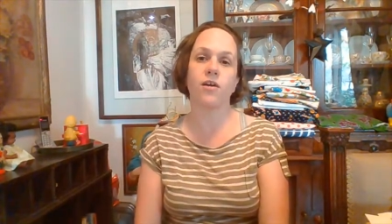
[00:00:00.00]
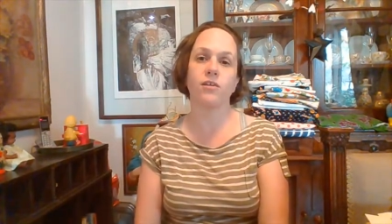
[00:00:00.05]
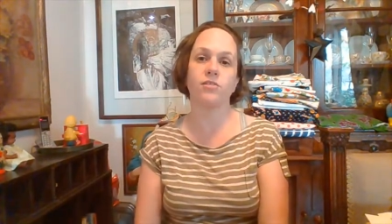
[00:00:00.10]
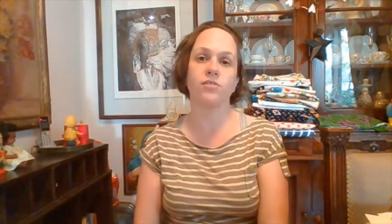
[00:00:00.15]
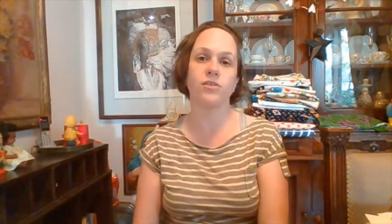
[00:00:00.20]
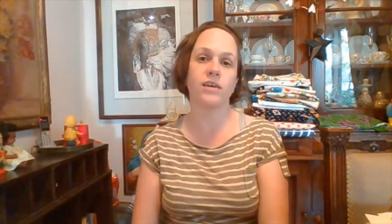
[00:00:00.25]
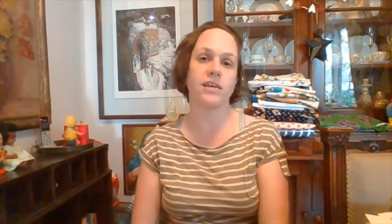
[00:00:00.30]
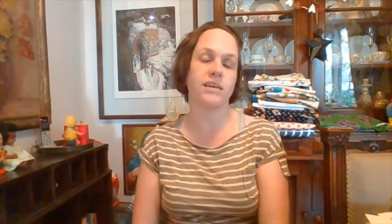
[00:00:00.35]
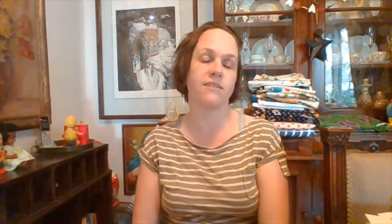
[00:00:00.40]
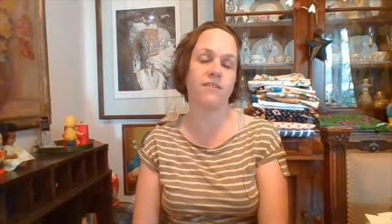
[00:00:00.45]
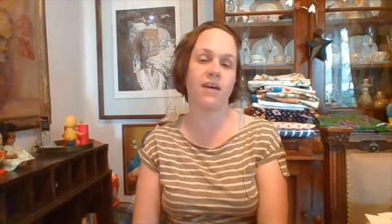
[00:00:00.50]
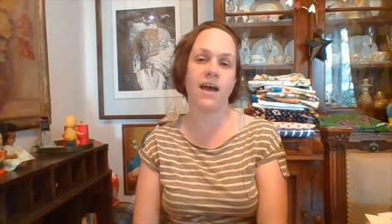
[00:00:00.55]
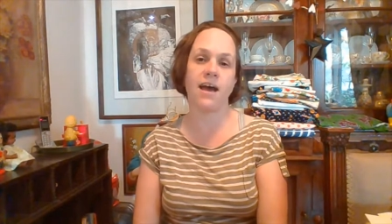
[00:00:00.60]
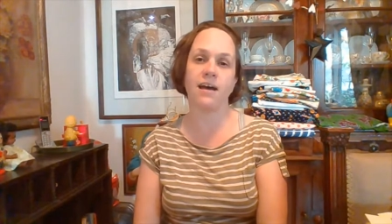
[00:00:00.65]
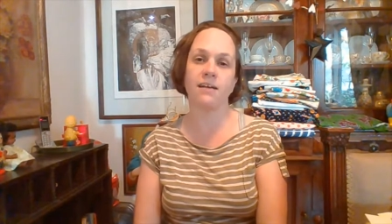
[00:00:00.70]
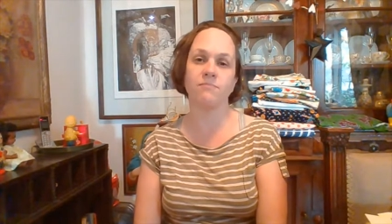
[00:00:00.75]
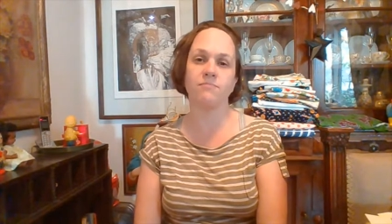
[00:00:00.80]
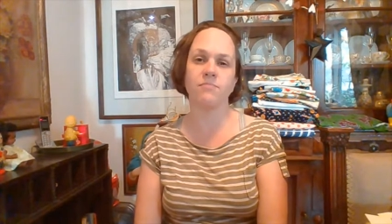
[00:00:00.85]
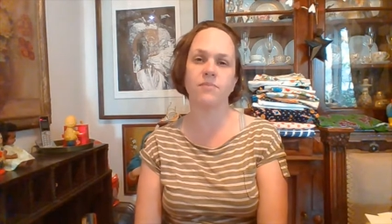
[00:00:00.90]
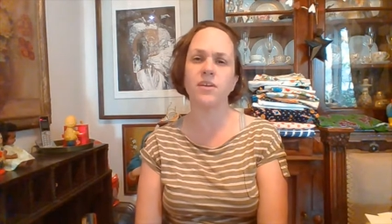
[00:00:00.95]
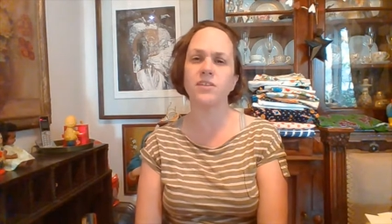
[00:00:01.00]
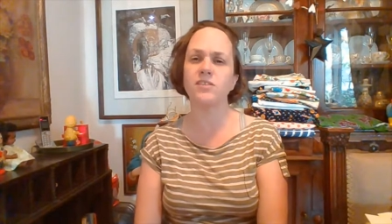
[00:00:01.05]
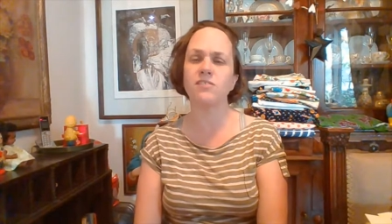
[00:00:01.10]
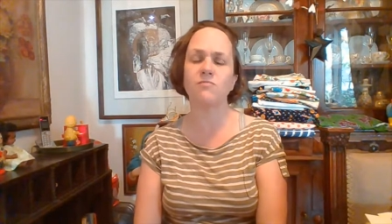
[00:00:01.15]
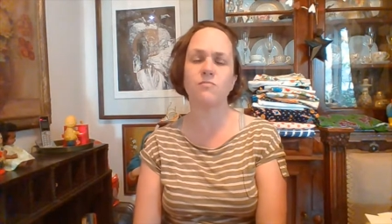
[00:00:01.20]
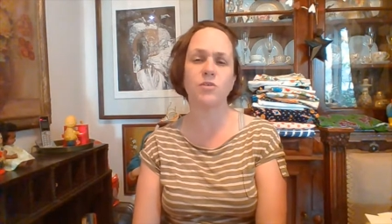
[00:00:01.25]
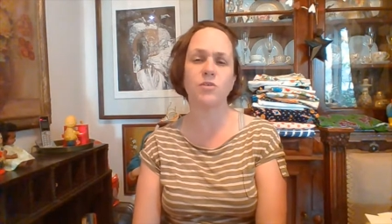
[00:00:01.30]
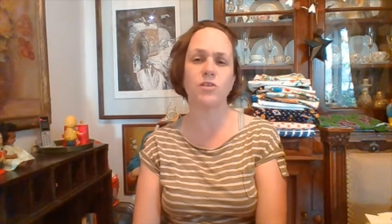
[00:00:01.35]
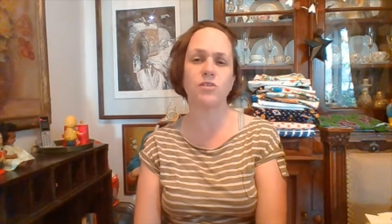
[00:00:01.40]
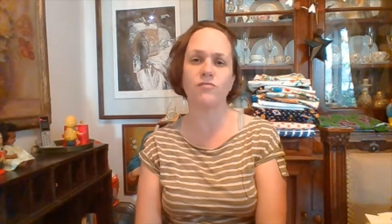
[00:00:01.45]
looking at lots
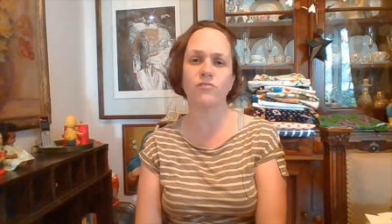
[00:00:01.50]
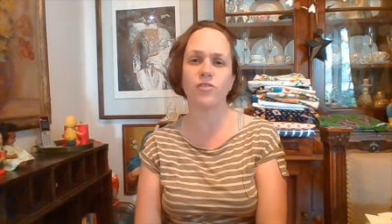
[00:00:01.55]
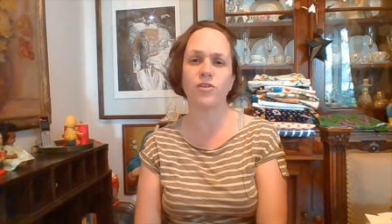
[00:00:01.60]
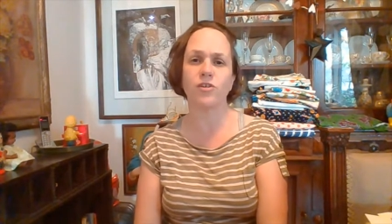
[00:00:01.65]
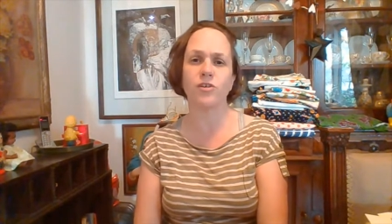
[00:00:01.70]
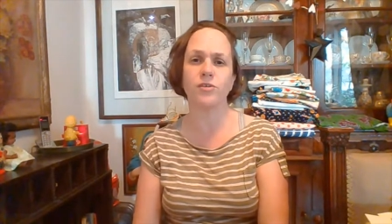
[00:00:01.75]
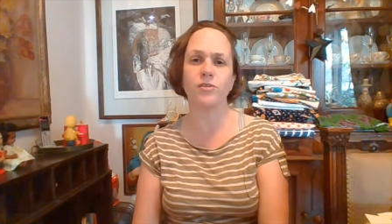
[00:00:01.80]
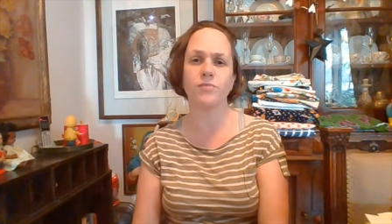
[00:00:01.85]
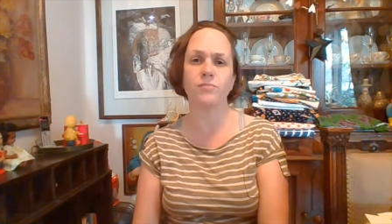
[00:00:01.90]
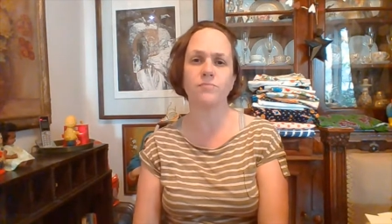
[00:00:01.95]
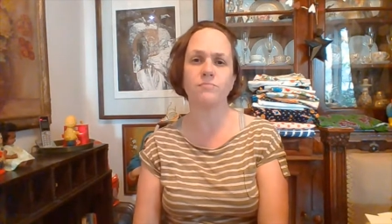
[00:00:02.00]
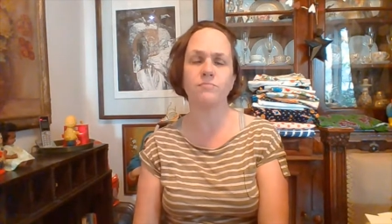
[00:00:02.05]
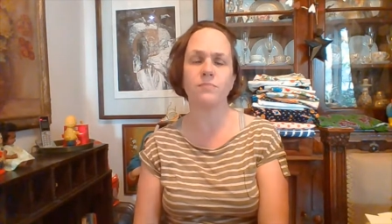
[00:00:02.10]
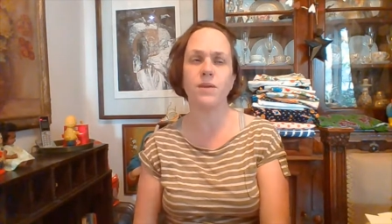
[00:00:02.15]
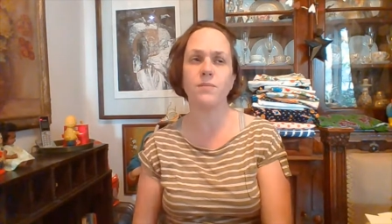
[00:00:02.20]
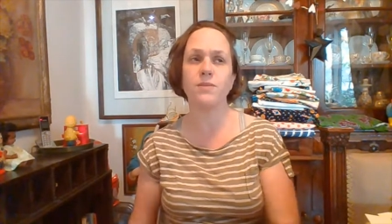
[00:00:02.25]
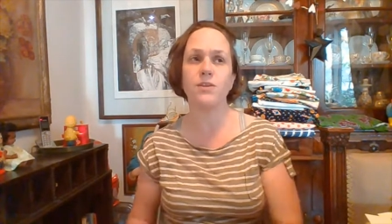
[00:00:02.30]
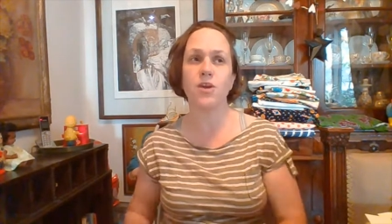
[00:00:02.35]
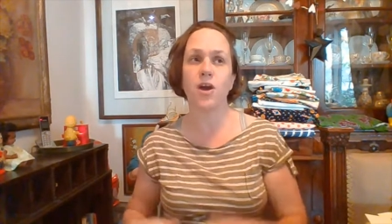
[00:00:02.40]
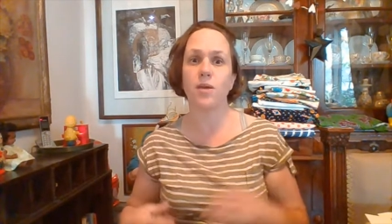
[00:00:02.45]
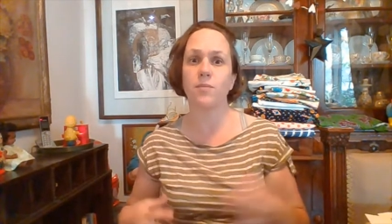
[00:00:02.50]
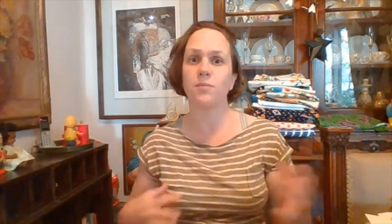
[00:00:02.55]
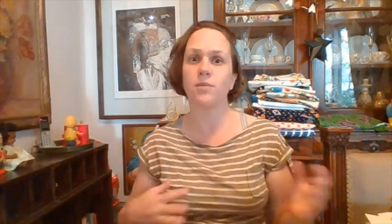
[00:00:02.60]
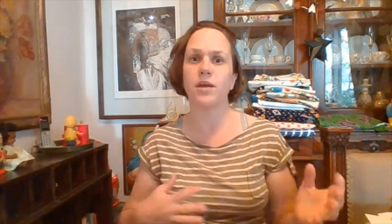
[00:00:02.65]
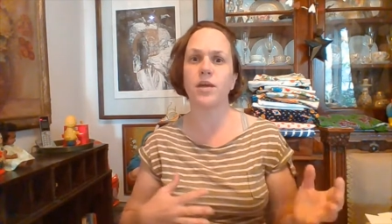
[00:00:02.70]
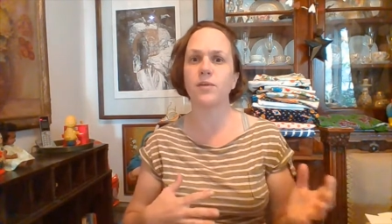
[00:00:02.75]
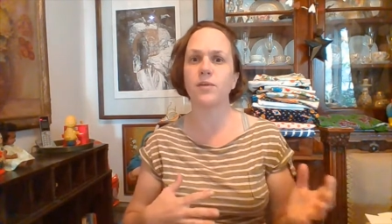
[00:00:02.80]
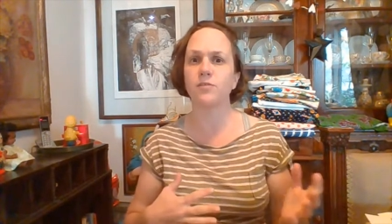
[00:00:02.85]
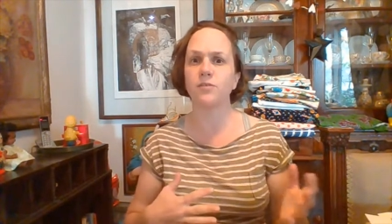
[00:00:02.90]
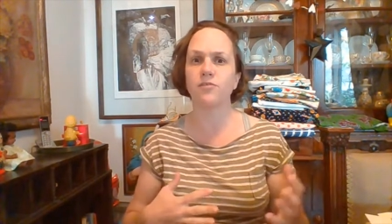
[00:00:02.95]
of beautiful, maybe not
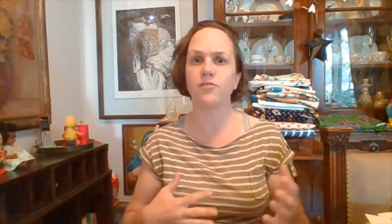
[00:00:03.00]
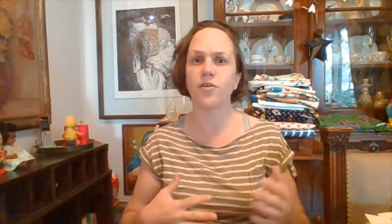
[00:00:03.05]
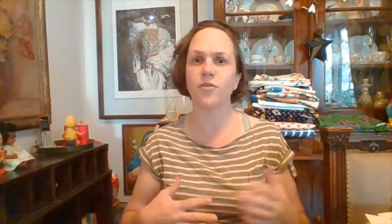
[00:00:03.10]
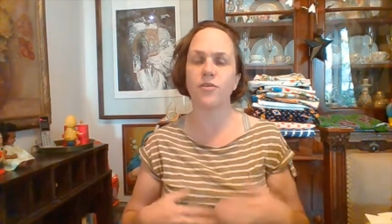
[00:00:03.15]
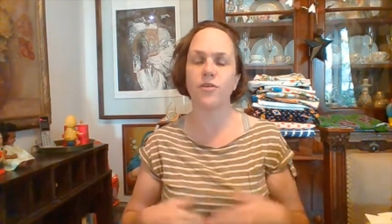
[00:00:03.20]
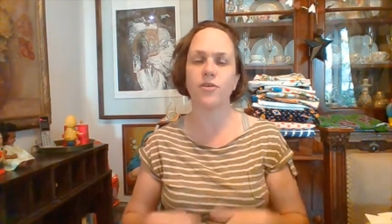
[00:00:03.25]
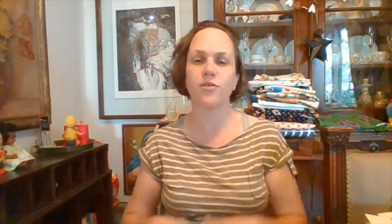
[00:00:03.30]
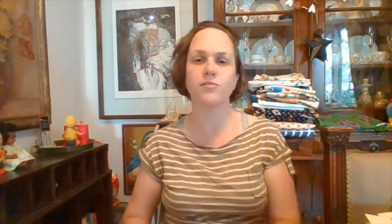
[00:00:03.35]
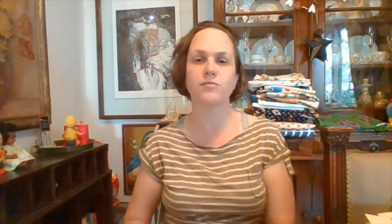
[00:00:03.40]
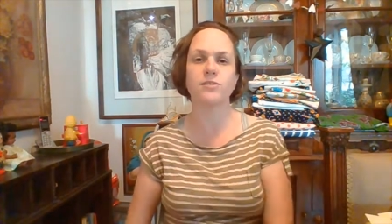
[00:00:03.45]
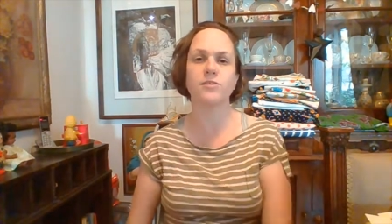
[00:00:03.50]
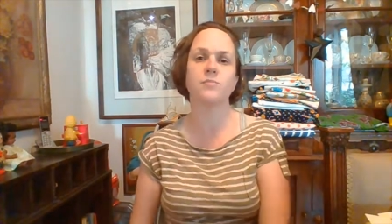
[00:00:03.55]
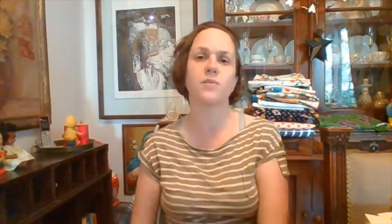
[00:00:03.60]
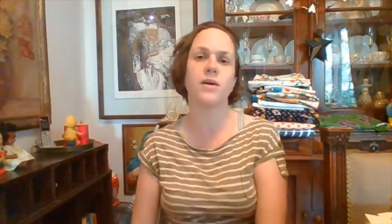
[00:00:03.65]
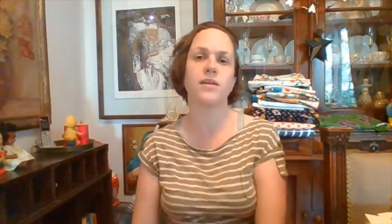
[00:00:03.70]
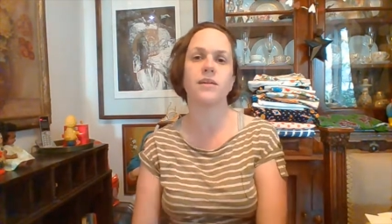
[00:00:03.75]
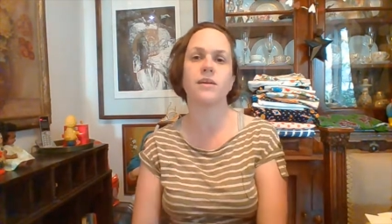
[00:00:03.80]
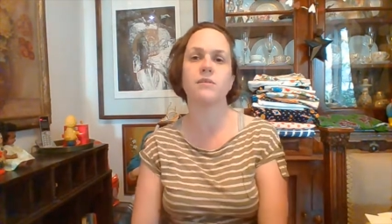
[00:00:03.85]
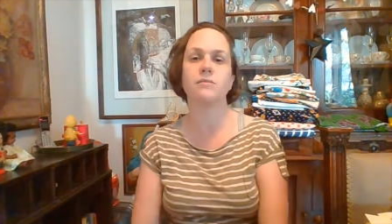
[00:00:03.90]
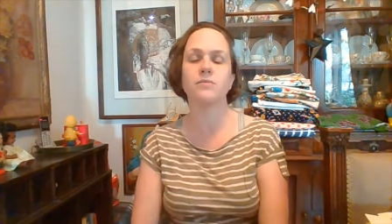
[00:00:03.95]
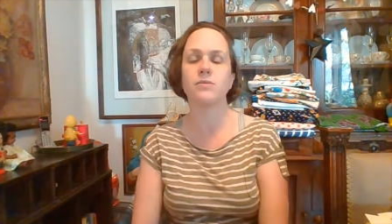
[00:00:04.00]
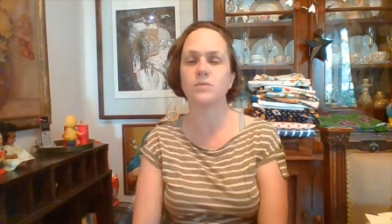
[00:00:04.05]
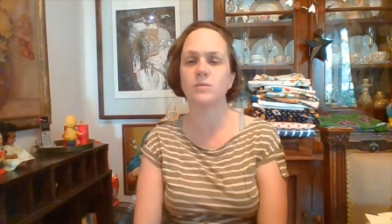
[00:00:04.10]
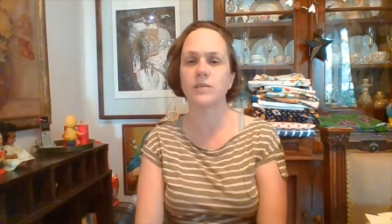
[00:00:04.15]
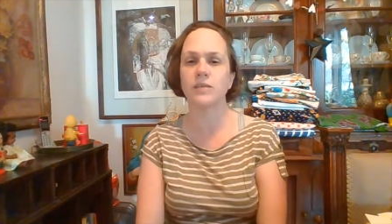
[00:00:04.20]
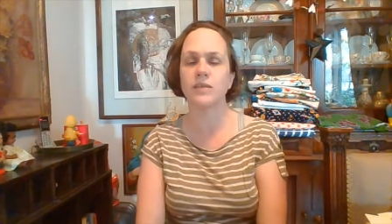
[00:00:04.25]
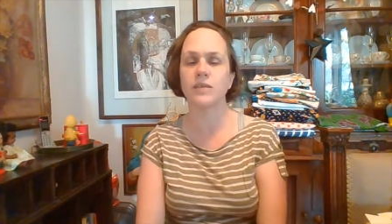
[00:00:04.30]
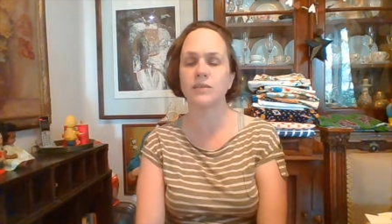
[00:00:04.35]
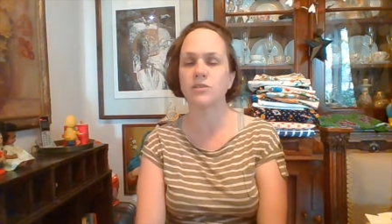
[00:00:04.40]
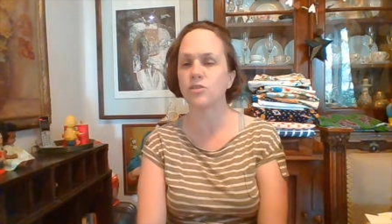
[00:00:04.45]
applicable photos, but it was
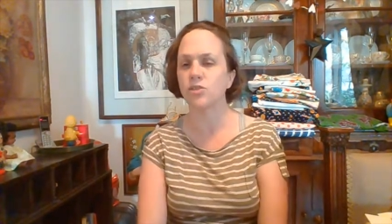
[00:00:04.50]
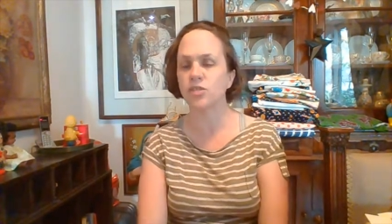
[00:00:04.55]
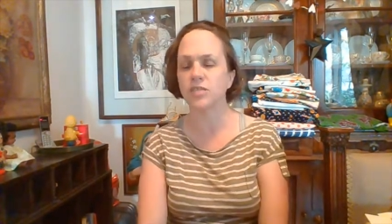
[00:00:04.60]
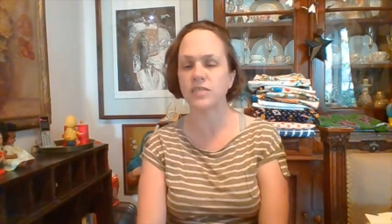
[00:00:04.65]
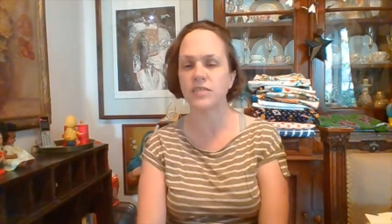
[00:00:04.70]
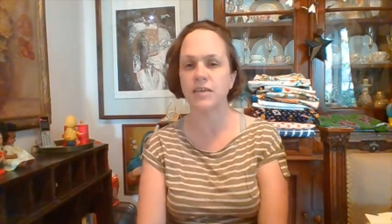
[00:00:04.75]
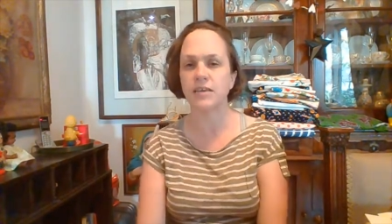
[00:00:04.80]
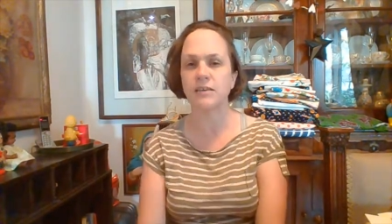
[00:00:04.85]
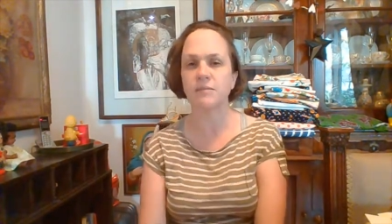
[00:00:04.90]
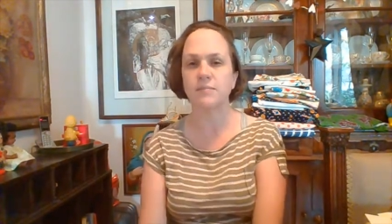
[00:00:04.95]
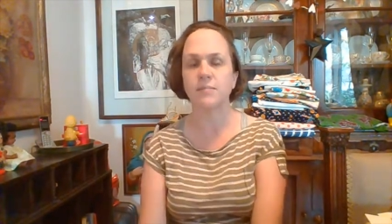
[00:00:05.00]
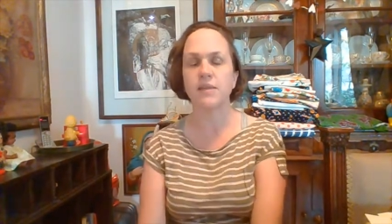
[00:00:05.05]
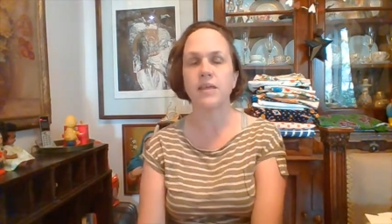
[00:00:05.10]
really interesting.